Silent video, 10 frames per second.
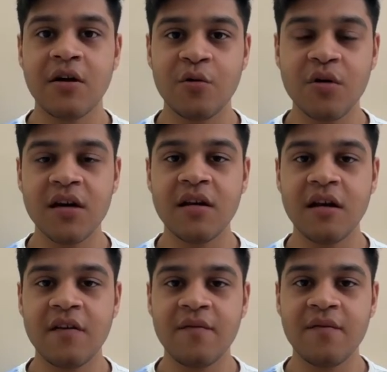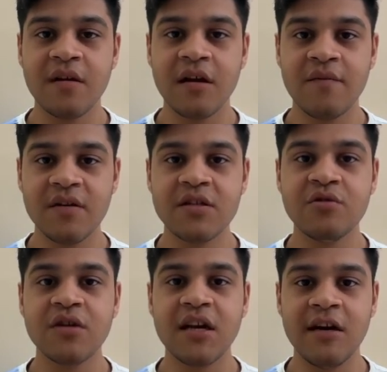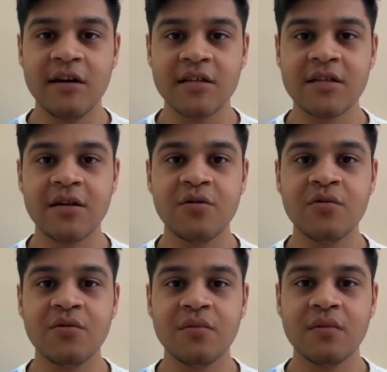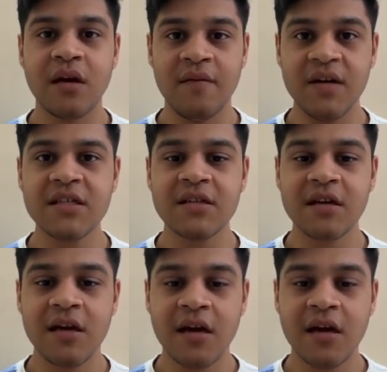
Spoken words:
token in which you are interested to invest,